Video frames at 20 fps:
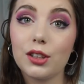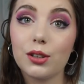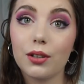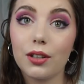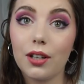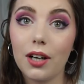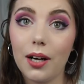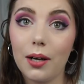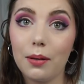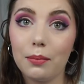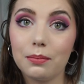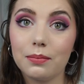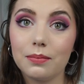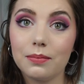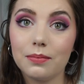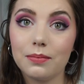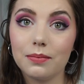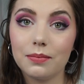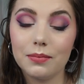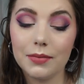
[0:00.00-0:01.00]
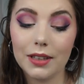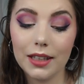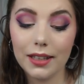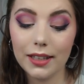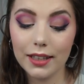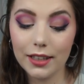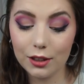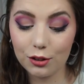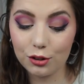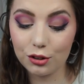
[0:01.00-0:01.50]
to come
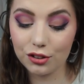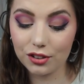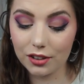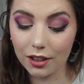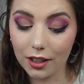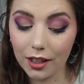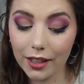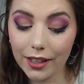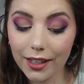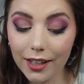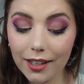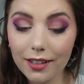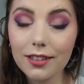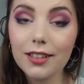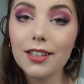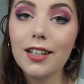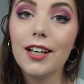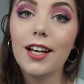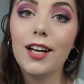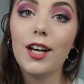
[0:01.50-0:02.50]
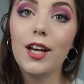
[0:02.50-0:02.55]
into stock again